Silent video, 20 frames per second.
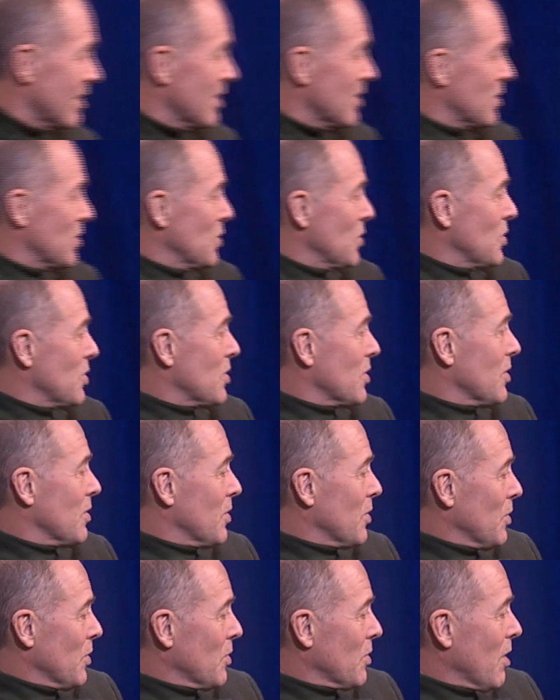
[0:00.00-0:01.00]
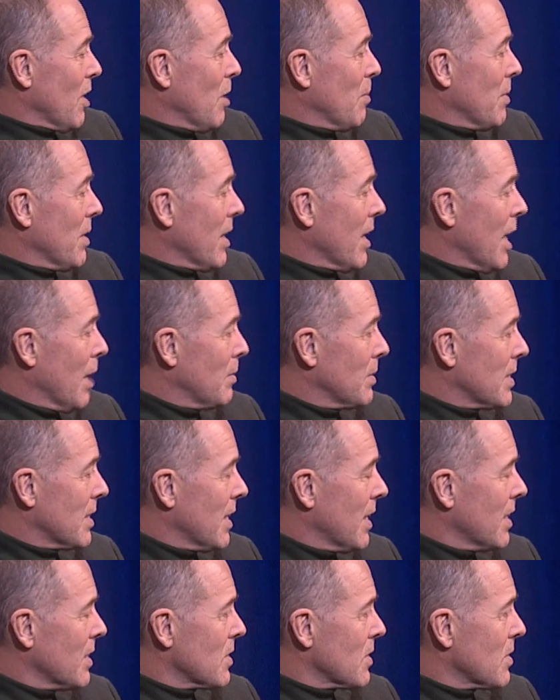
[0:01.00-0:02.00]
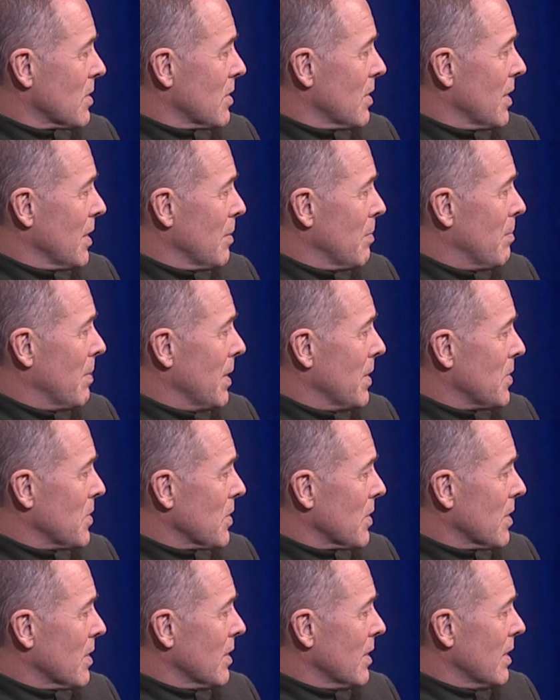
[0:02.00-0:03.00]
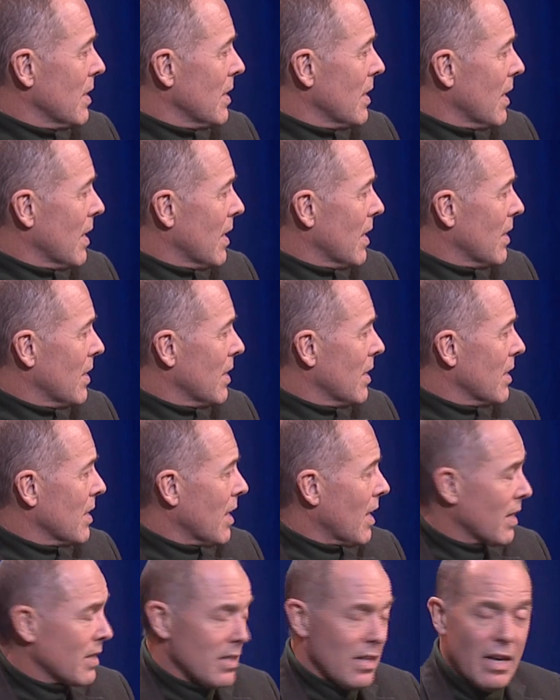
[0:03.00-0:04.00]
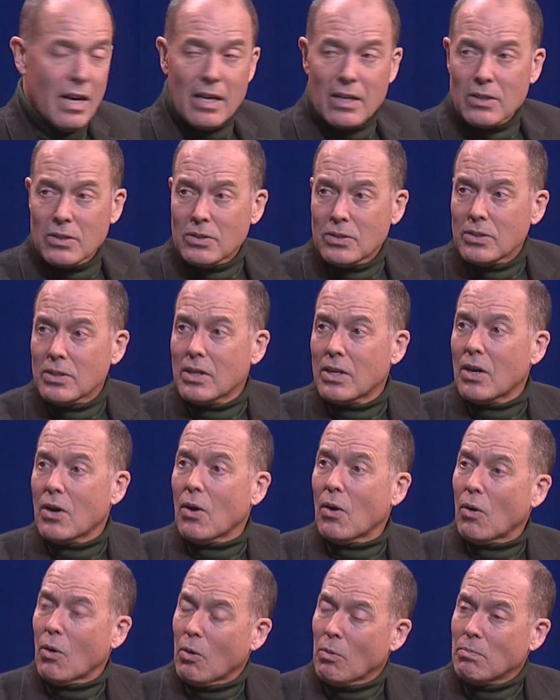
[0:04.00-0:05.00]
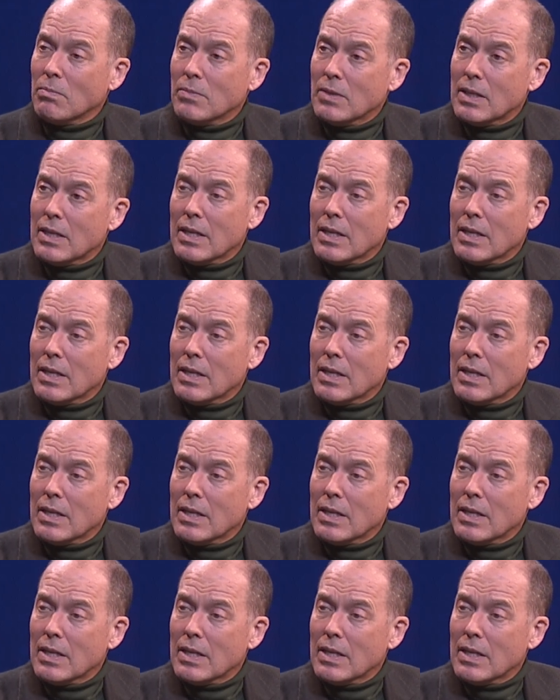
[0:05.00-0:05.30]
This is Earth Harmony Habitats. They basically are an octagonal home